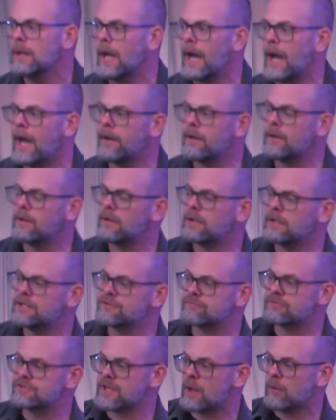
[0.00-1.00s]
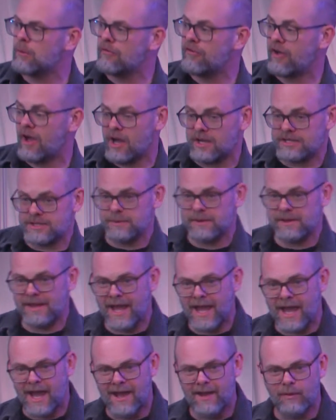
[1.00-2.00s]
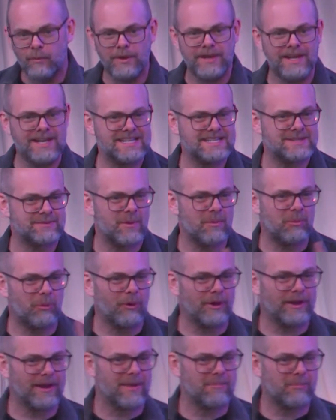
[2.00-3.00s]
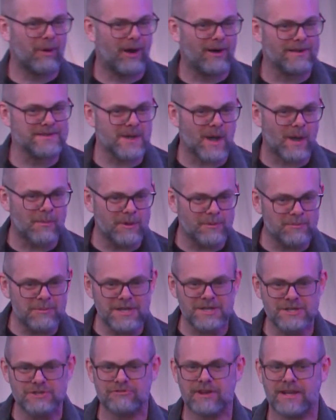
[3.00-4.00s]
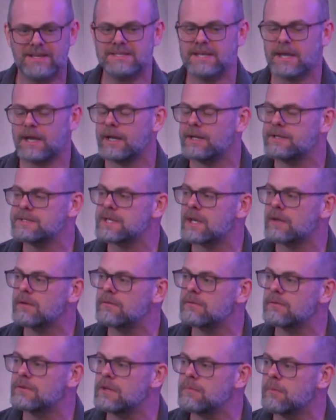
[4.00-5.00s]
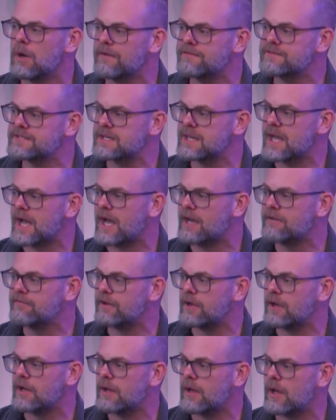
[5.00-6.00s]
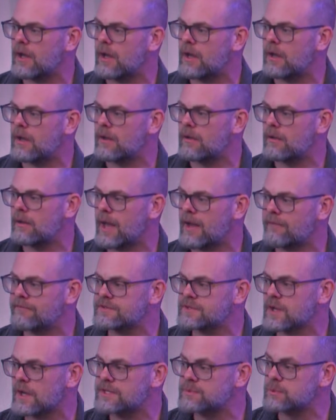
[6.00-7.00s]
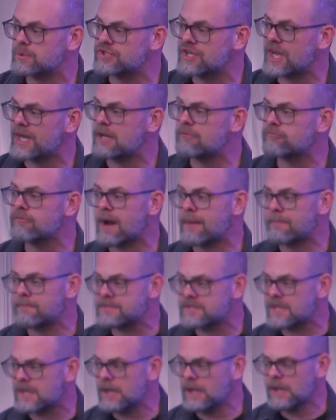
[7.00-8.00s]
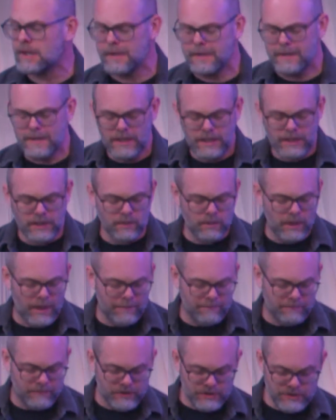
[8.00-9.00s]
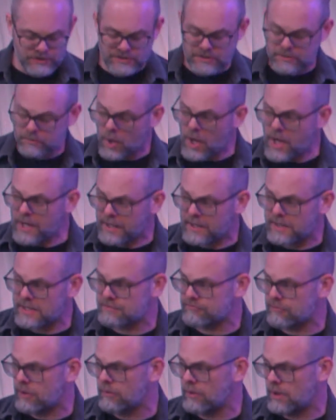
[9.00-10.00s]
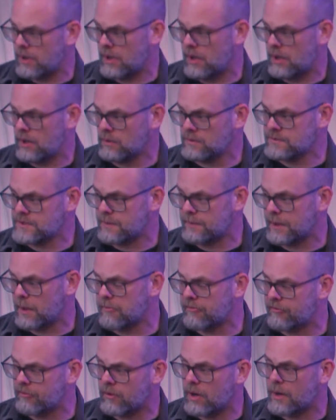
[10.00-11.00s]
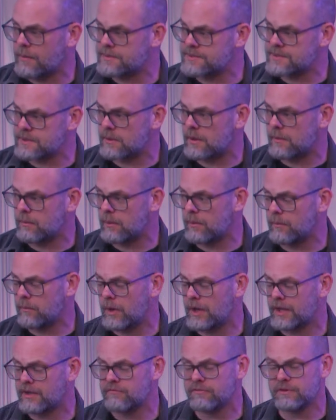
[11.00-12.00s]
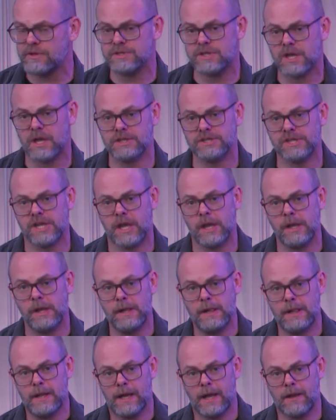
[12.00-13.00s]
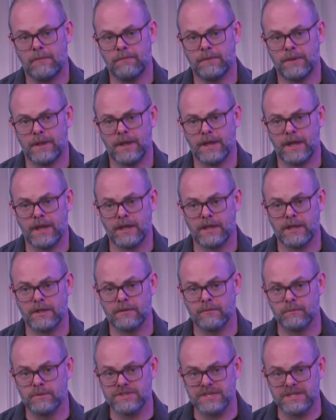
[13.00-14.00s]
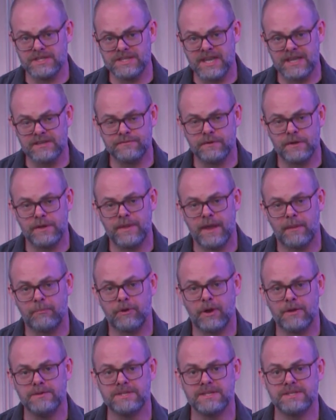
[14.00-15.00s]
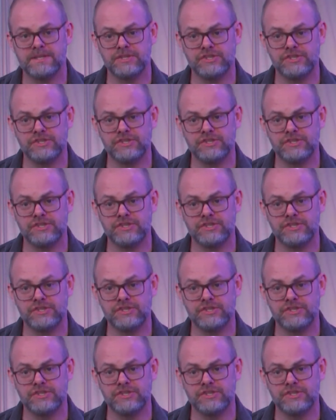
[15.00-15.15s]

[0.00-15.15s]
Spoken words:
And as a result of her doing that, we needed to appoint a part-time administrator. And so you might have seen that advertised. Well, Jenny Ramsey, who used to work in this role a long time ago before I was working for the church here, was successful in that process.